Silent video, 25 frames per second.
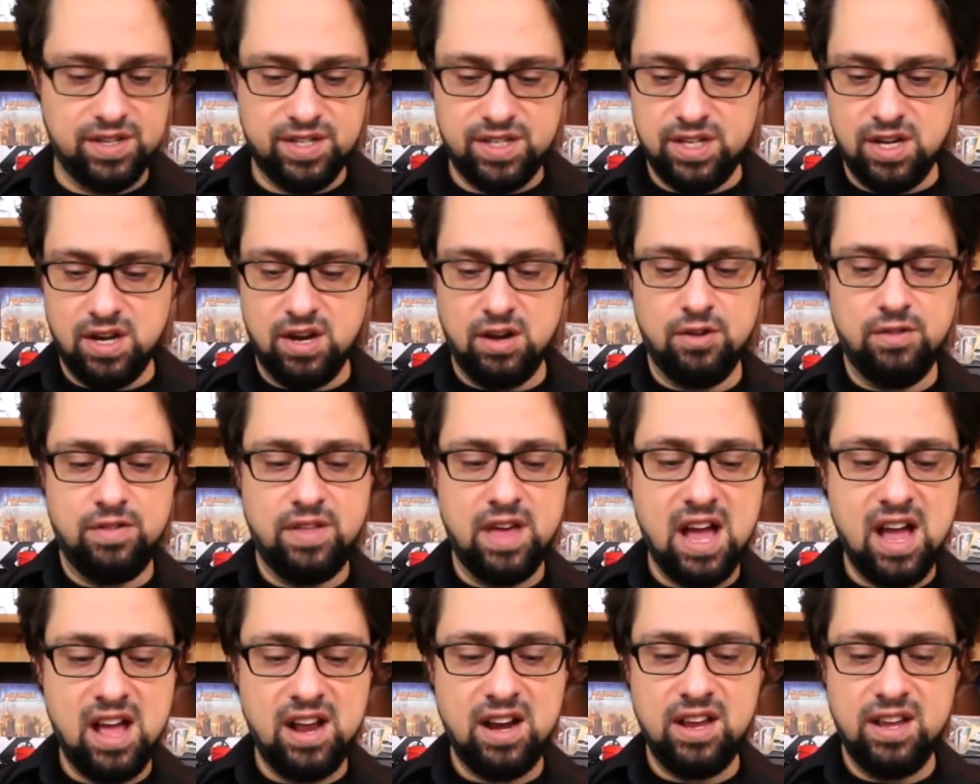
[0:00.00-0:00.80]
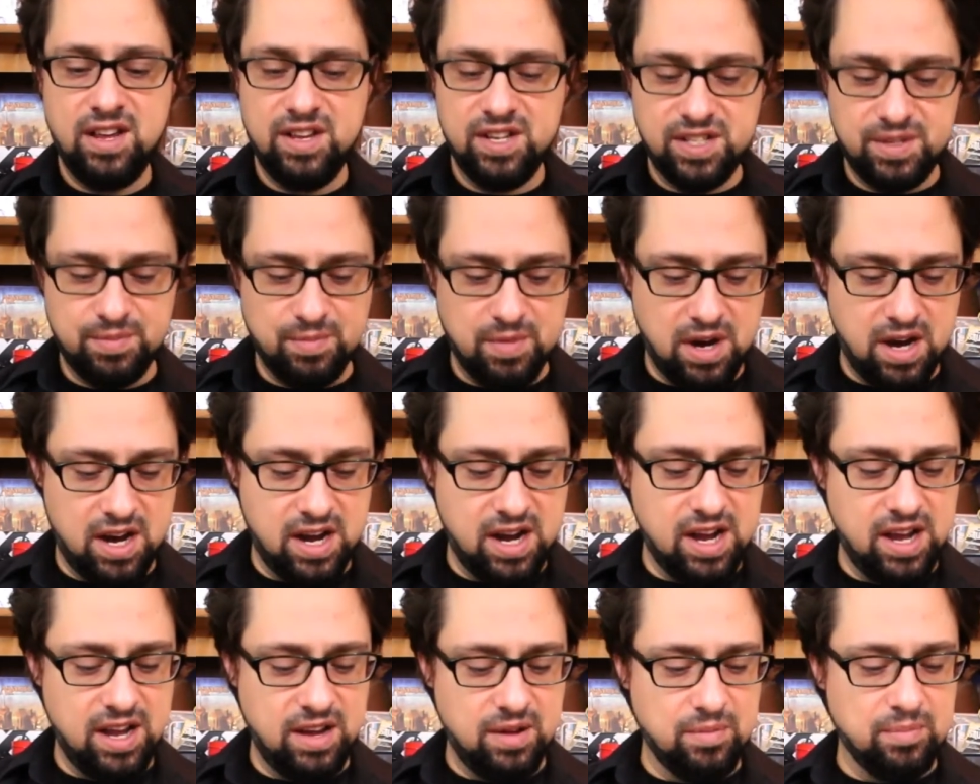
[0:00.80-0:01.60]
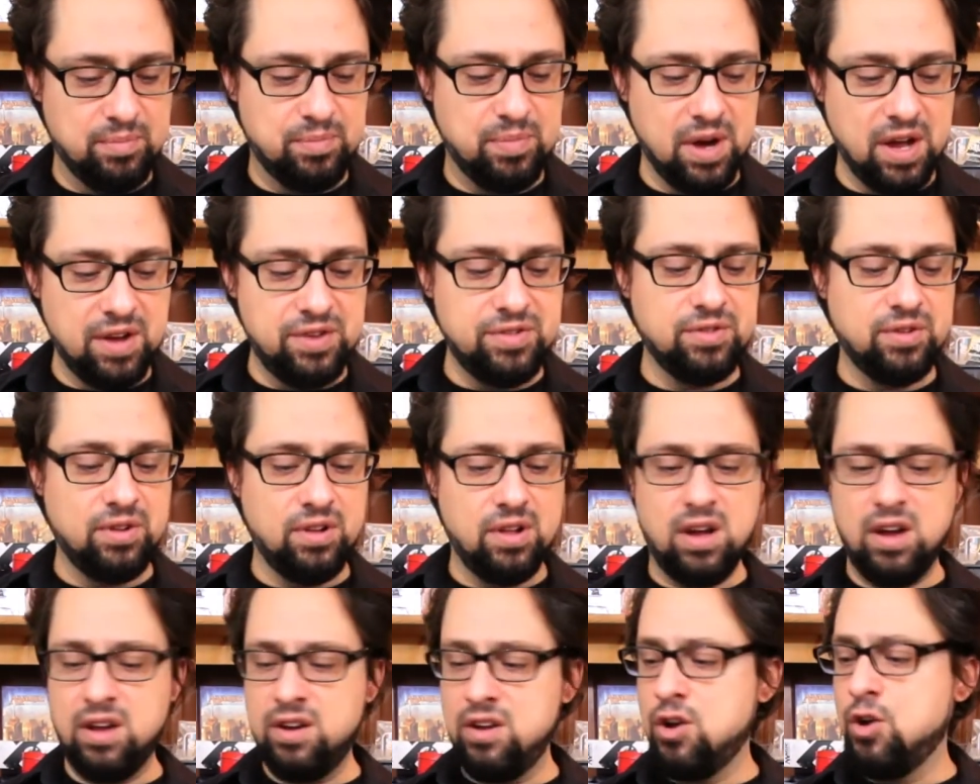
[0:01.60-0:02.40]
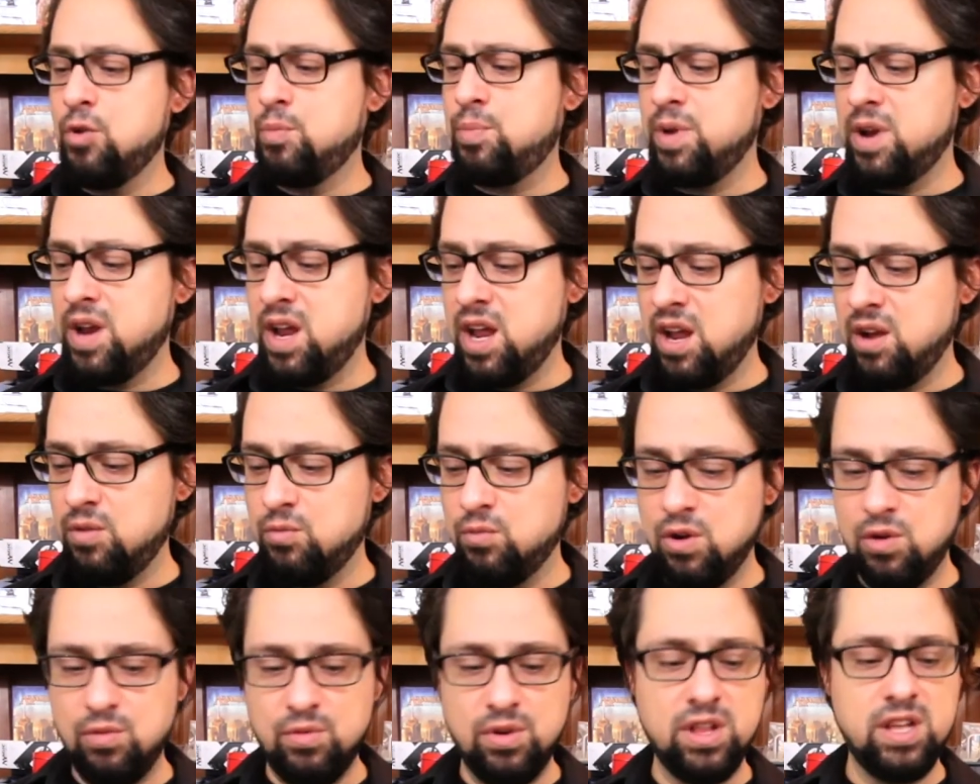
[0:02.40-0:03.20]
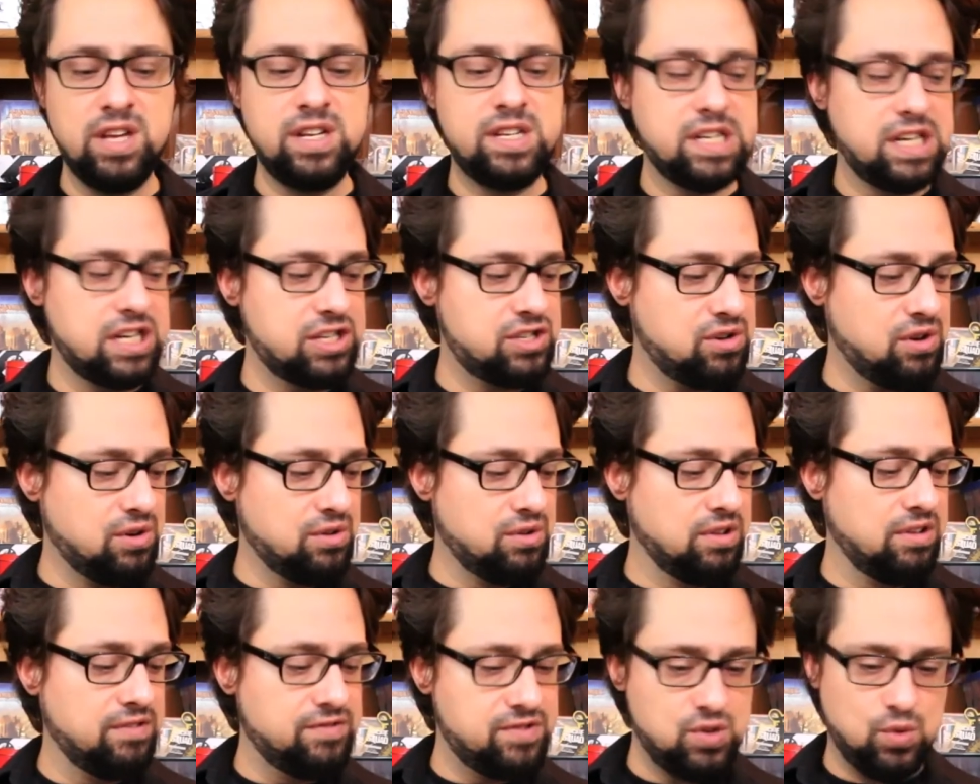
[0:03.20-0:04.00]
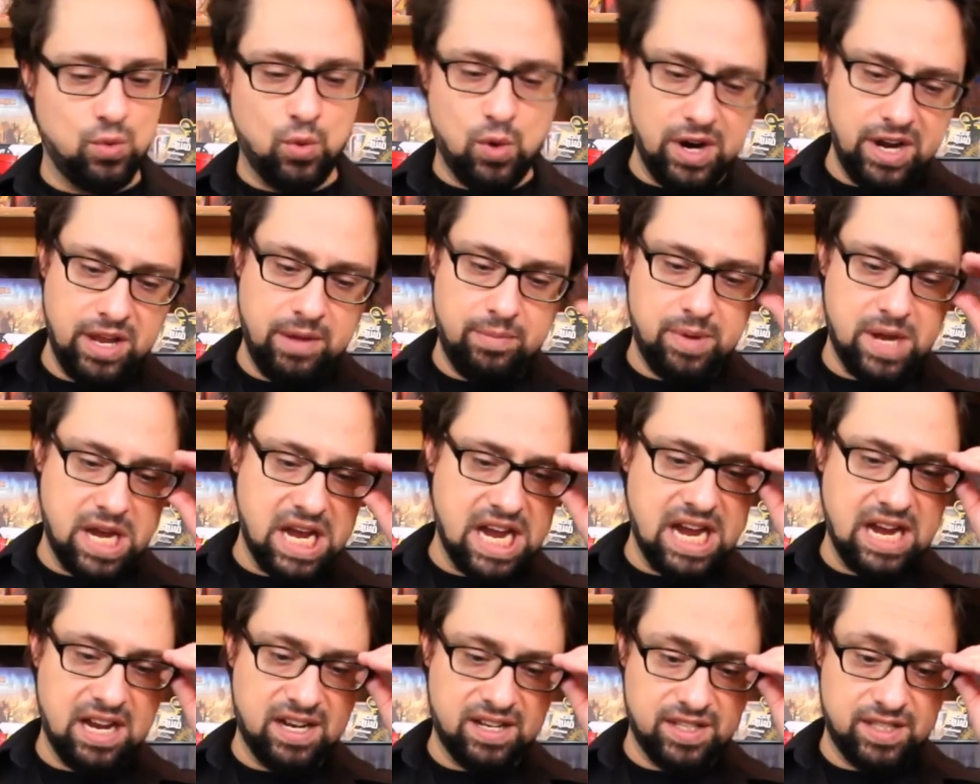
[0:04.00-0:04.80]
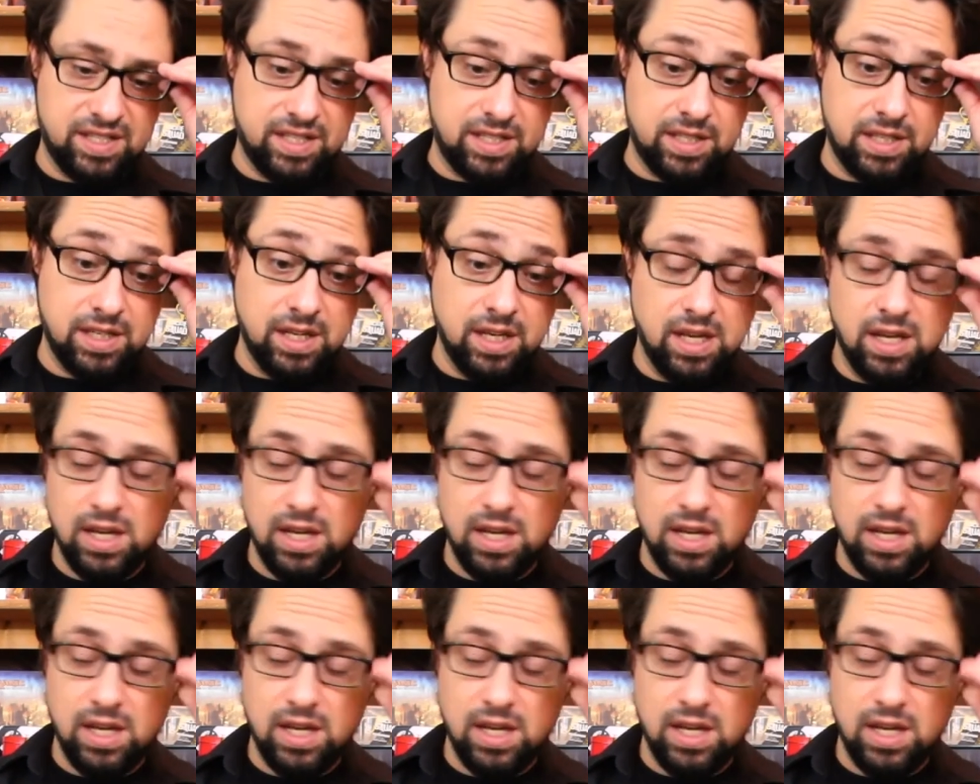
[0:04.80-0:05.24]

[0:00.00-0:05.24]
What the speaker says: So that is my bundle unopening. We really did a total of 20 packs.